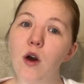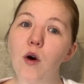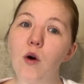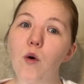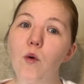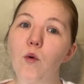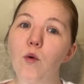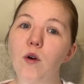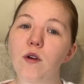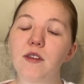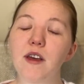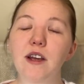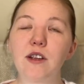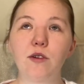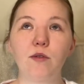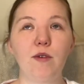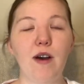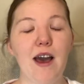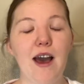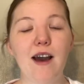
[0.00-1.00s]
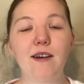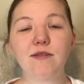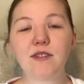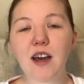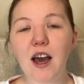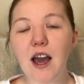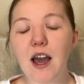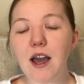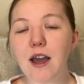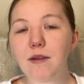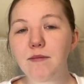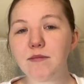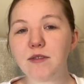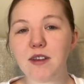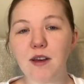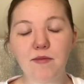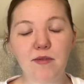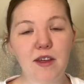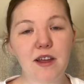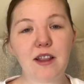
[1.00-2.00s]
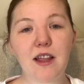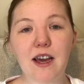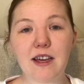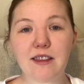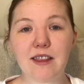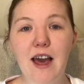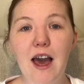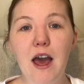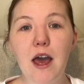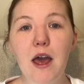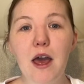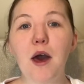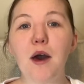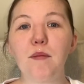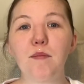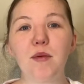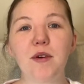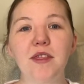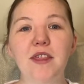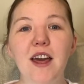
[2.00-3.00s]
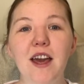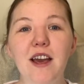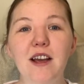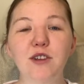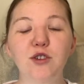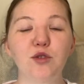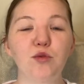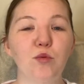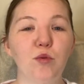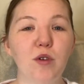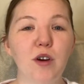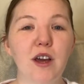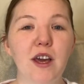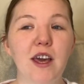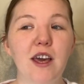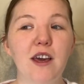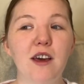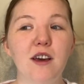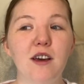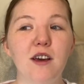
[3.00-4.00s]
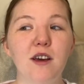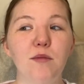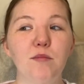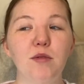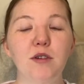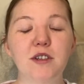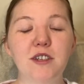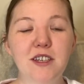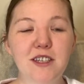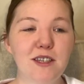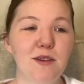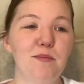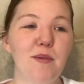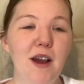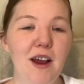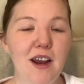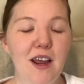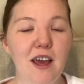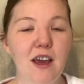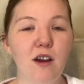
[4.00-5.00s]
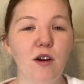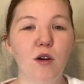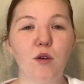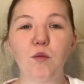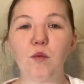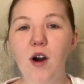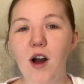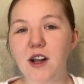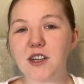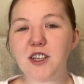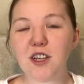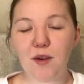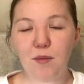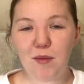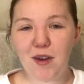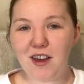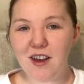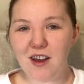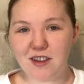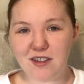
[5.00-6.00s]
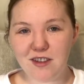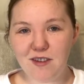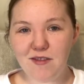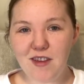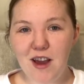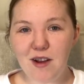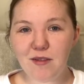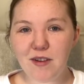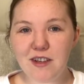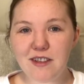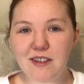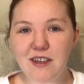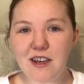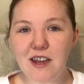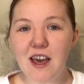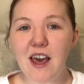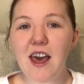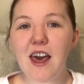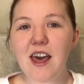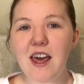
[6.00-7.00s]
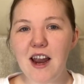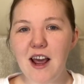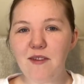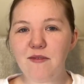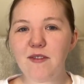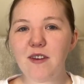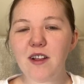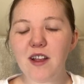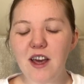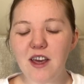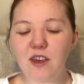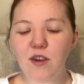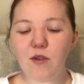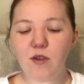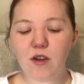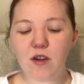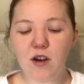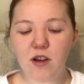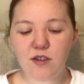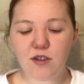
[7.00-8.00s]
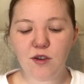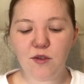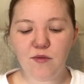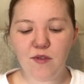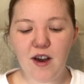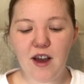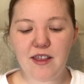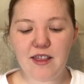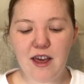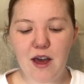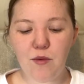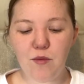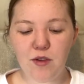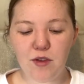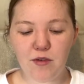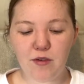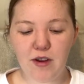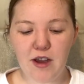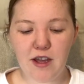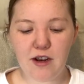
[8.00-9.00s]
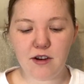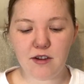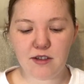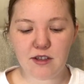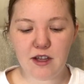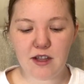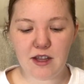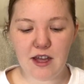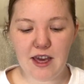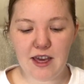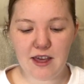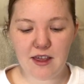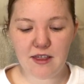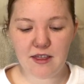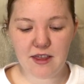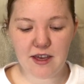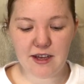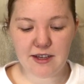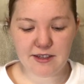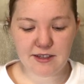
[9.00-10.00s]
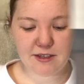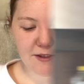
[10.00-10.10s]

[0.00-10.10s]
or they don't have time, something like that, but they enjoy participating or watching because of that reason. And I feel like you can also find that with creators like this.